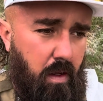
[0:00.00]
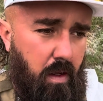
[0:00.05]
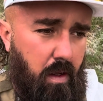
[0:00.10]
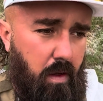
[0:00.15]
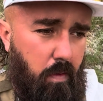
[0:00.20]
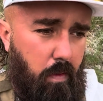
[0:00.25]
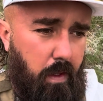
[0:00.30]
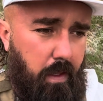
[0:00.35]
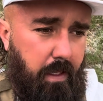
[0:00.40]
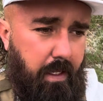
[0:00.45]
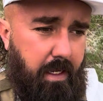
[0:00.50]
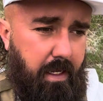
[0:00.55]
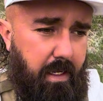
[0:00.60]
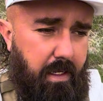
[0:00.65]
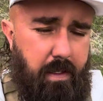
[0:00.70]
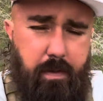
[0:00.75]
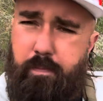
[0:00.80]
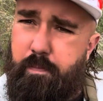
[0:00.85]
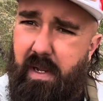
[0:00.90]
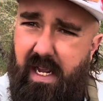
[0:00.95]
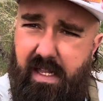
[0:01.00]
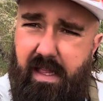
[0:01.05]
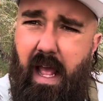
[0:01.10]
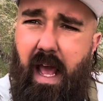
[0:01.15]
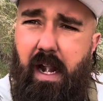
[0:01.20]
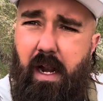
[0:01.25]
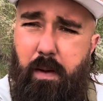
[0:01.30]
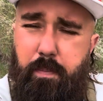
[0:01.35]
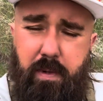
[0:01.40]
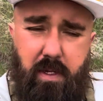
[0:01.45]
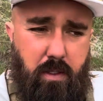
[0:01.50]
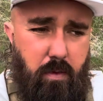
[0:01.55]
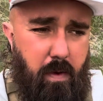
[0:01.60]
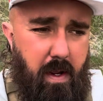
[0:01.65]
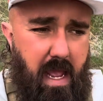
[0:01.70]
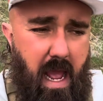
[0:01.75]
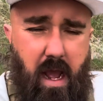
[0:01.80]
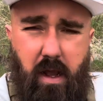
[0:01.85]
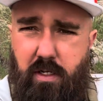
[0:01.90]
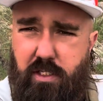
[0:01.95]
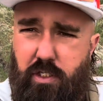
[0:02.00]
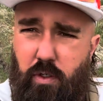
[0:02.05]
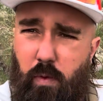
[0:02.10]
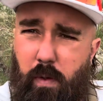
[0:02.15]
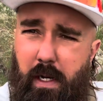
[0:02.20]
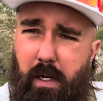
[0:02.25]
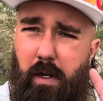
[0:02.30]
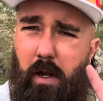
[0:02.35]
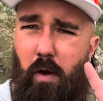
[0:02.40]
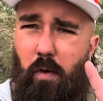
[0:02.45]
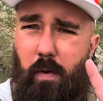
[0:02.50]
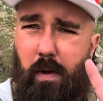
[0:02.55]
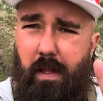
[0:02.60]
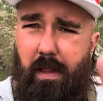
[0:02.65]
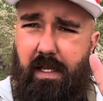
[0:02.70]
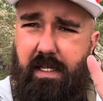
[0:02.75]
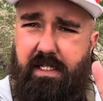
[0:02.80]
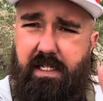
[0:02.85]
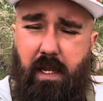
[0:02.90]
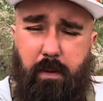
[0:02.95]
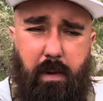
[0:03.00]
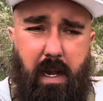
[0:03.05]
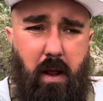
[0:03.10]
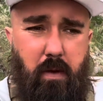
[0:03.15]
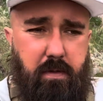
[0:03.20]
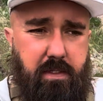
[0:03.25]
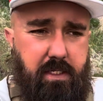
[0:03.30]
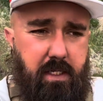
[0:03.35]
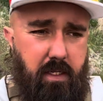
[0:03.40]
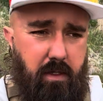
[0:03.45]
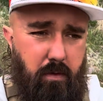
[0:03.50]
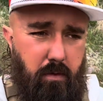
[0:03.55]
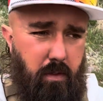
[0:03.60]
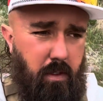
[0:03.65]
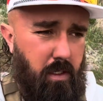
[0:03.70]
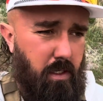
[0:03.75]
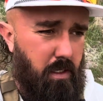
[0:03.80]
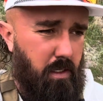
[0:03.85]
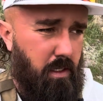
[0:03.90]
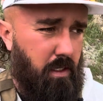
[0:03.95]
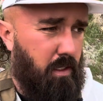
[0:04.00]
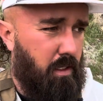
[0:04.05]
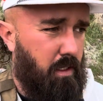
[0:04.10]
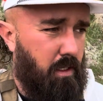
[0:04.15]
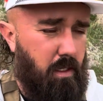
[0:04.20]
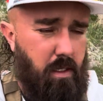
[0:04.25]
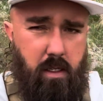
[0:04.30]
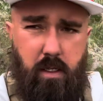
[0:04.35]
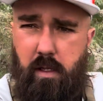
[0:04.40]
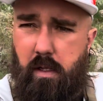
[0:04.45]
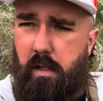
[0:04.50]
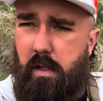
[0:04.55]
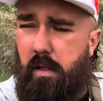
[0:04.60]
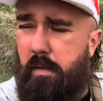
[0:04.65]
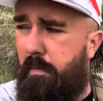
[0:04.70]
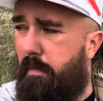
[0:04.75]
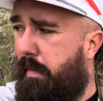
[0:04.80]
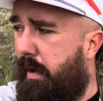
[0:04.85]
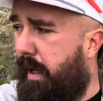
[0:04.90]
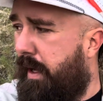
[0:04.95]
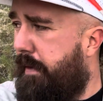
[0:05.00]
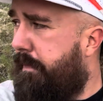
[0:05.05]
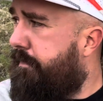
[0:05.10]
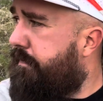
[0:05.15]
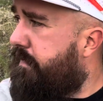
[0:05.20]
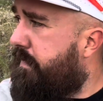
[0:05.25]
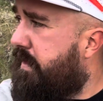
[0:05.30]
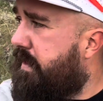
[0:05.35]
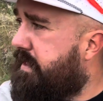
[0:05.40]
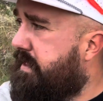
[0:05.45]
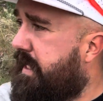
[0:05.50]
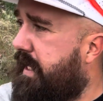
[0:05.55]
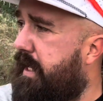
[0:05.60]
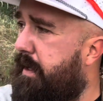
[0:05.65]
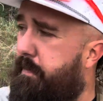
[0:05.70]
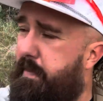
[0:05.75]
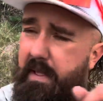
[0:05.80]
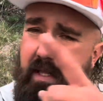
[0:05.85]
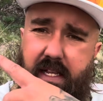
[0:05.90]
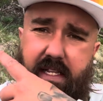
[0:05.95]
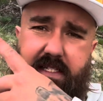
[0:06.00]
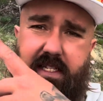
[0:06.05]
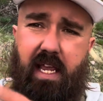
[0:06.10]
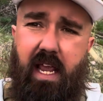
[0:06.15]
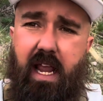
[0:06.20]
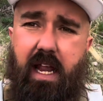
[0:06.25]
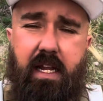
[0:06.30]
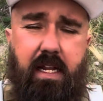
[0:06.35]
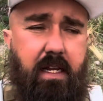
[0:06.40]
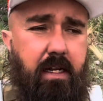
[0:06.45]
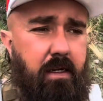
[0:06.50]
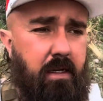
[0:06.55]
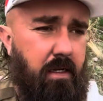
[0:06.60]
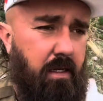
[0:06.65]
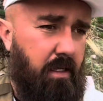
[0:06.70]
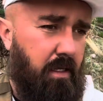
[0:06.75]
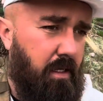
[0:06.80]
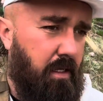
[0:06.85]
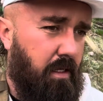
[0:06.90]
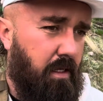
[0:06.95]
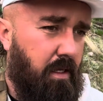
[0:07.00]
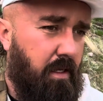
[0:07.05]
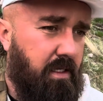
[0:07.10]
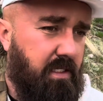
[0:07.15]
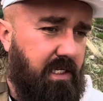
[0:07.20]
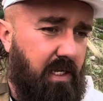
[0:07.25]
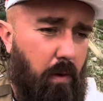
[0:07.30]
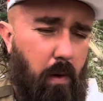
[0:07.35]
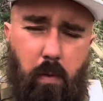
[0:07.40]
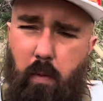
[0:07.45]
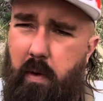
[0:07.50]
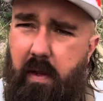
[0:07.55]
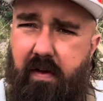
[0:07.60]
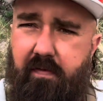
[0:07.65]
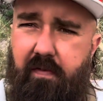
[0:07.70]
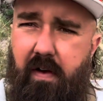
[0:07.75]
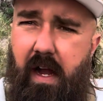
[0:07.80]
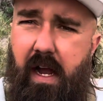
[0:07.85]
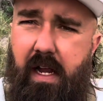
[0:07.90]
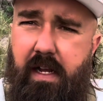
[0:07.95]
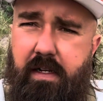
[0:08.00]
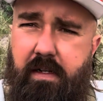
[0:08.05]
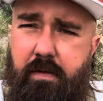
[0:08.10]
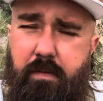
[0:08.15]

we'll pick that up on the way out so we know we're at least coming out with two. But let's get up in this canyon, see what we can find.